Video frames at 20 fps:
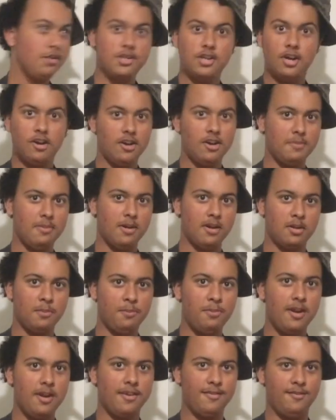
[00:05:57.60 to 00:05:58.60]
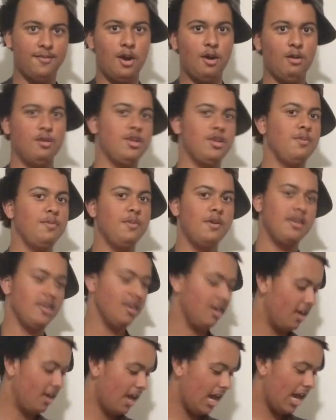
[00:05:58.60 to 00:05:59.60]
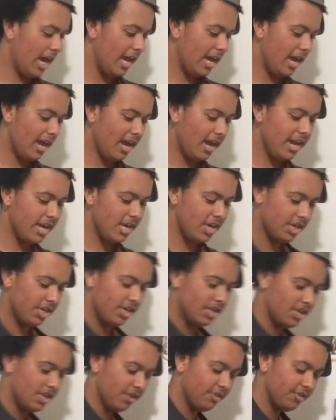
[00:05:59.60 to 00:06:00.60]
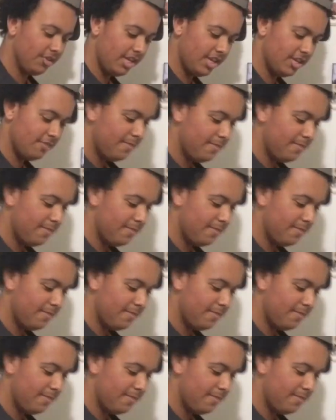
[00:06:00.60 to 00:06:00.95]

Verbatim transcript: sorry about the break, folks, but I, I just chilled this